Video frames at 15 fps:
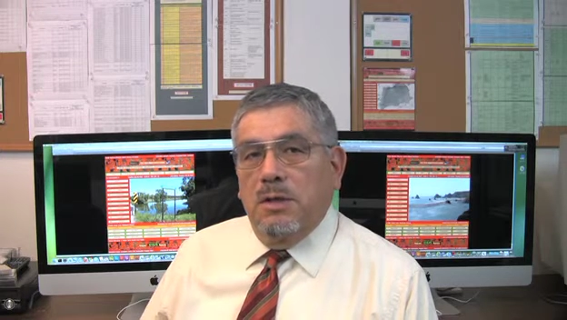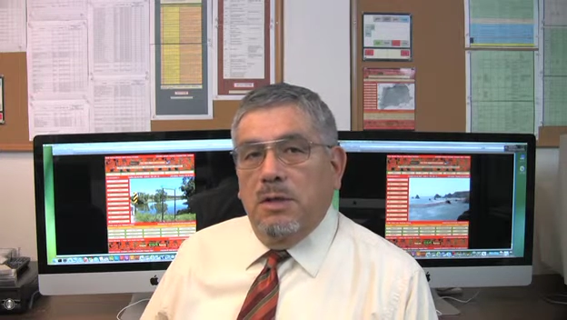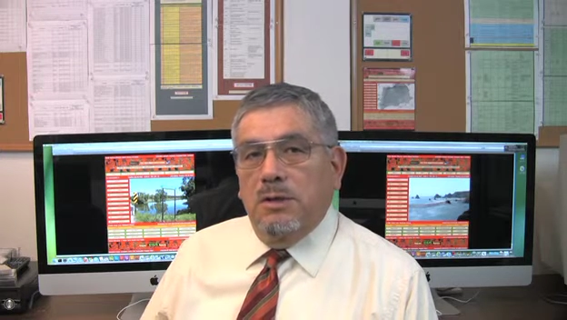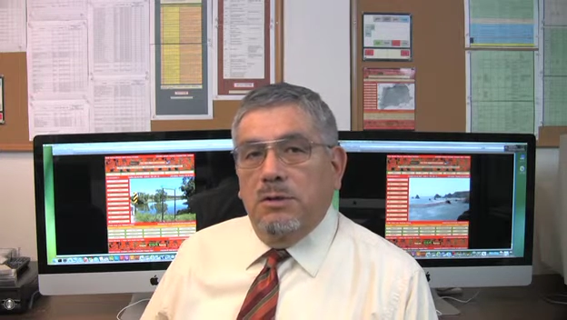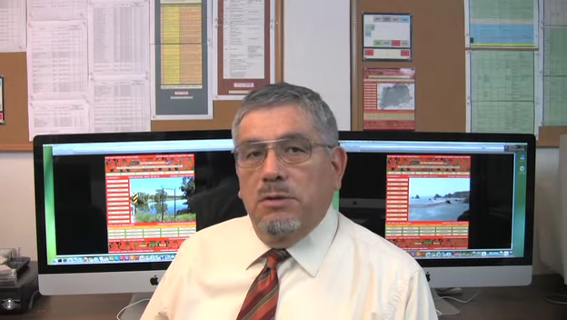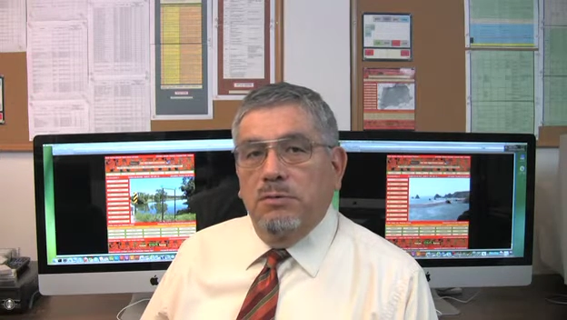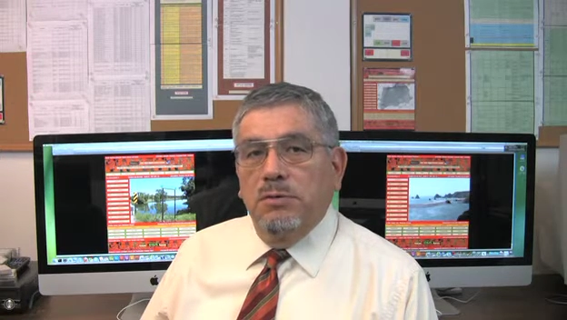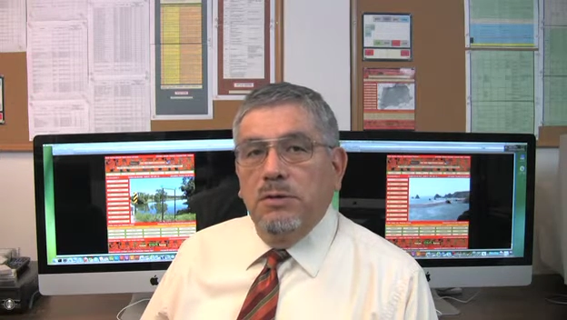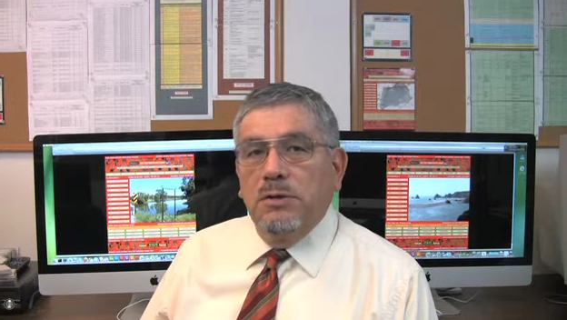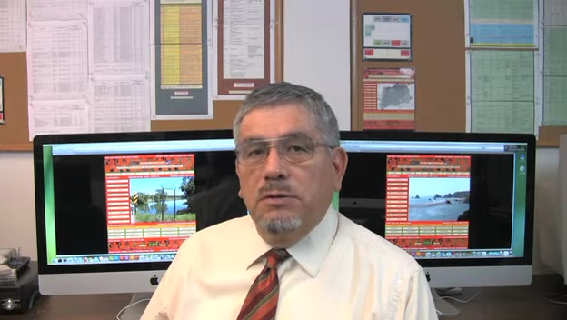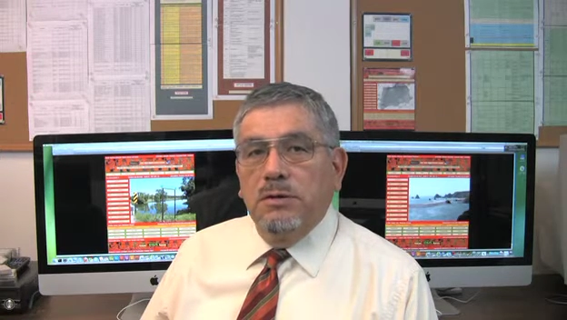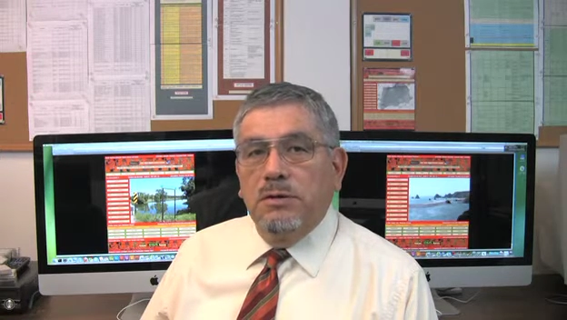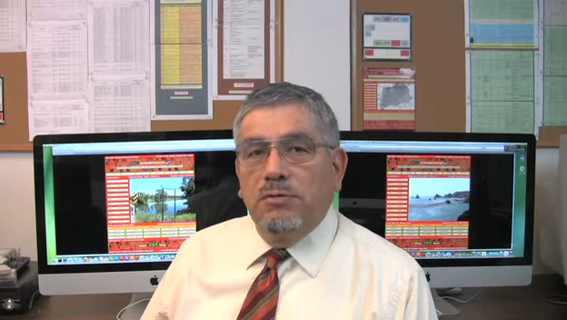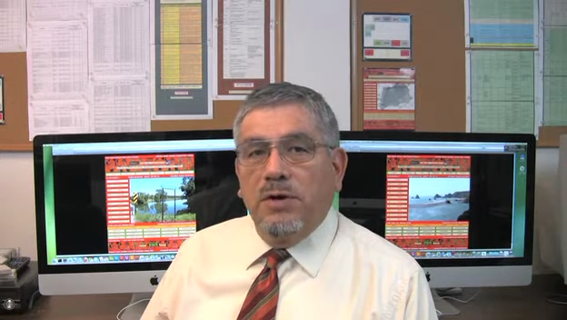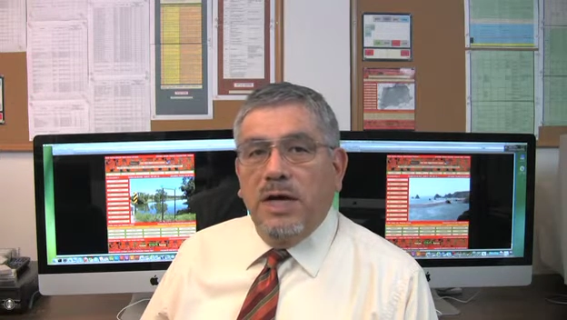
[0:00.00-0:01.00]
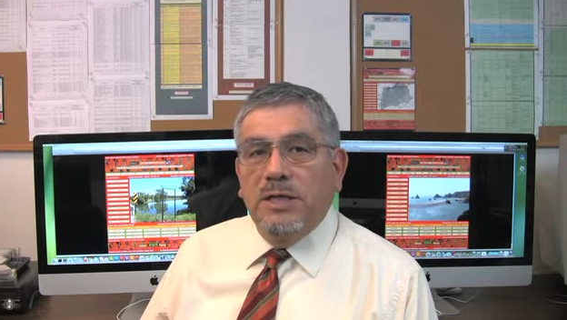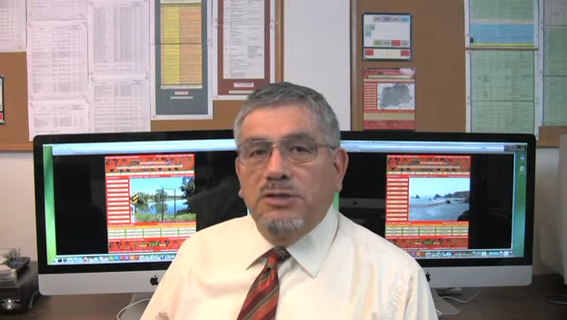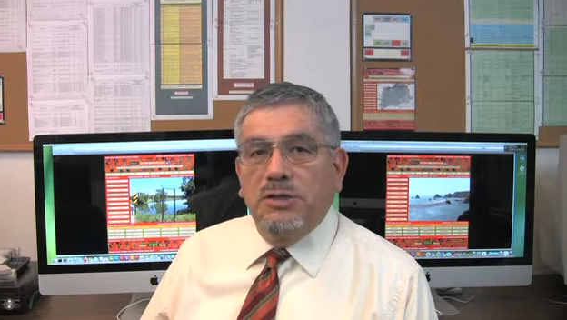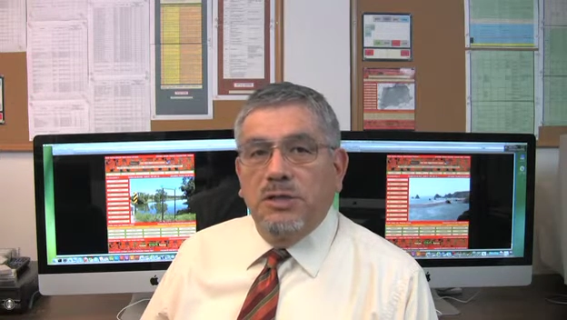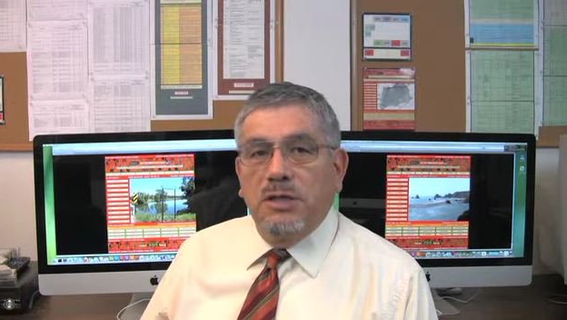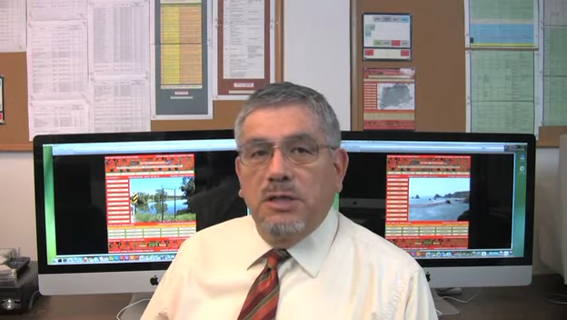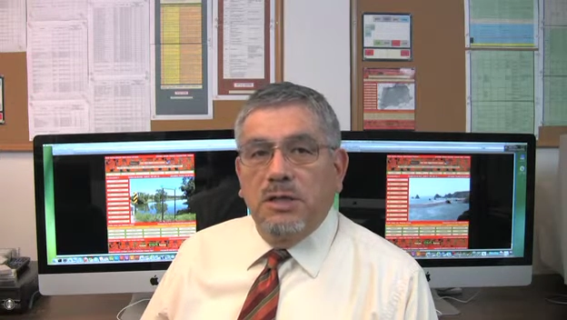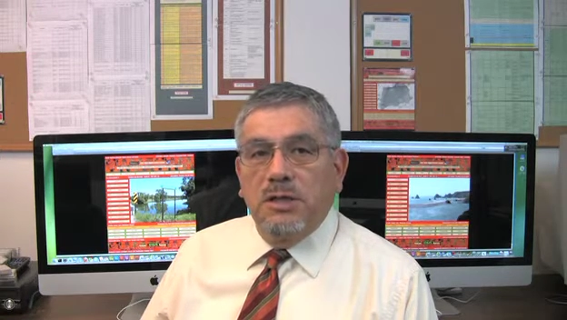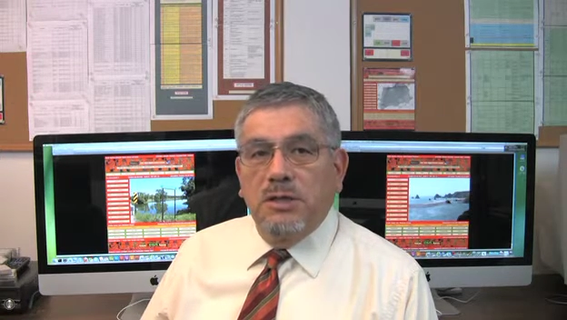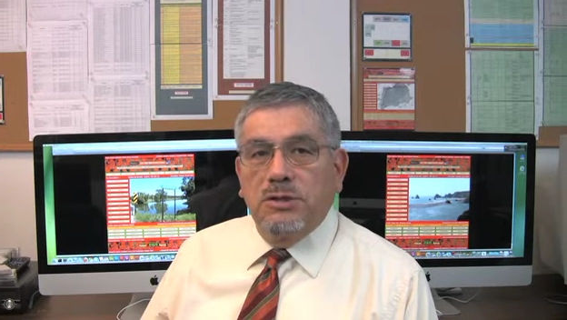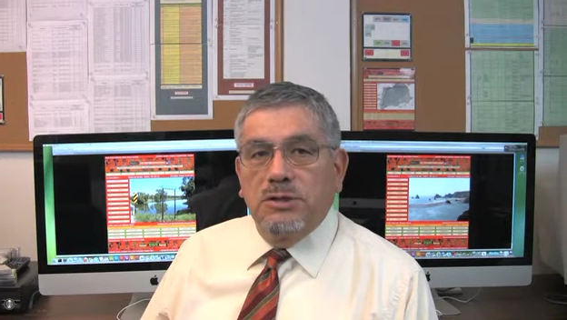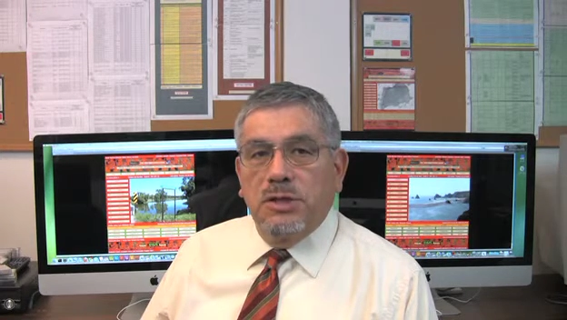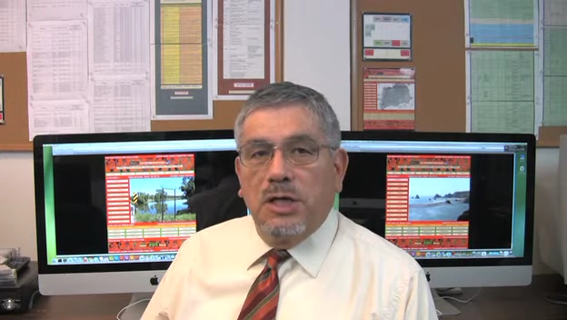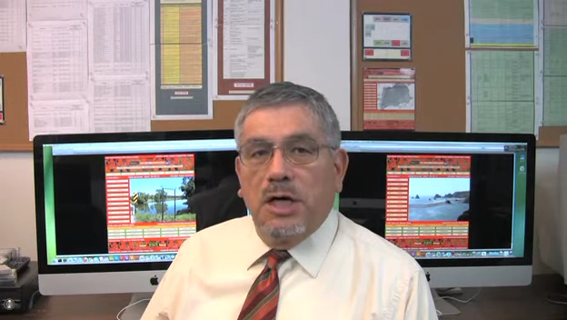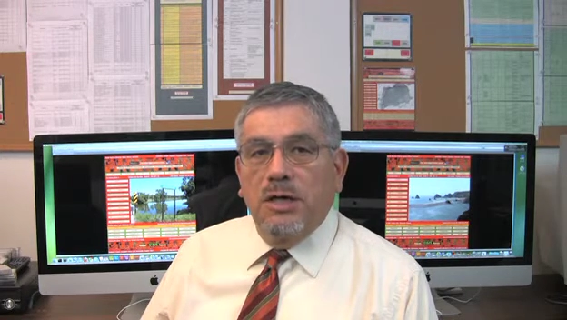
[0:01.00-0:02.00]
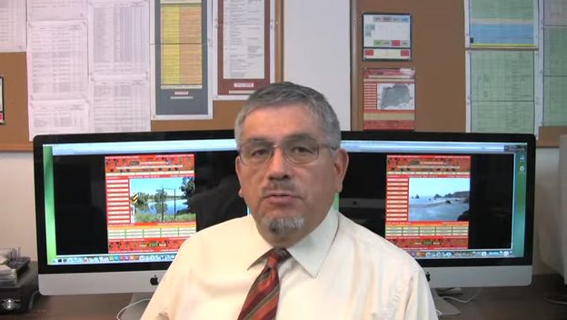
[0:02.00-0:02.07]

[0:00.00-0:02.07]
At the root of the tragedy is the